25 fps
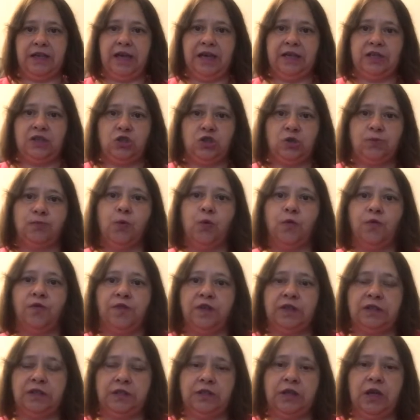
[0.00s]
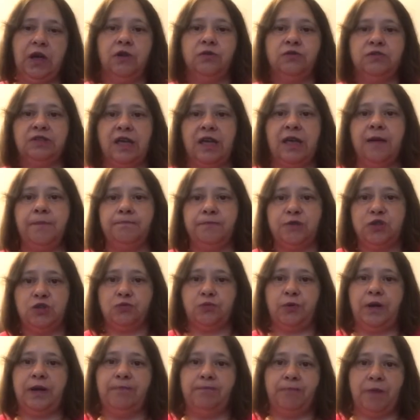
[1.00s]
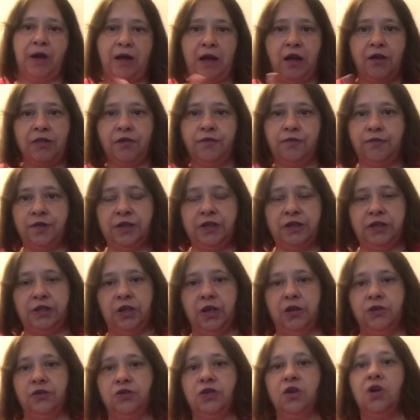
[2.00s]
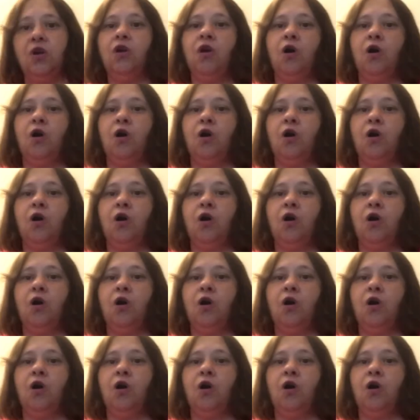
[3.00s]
as small videos in between my other videos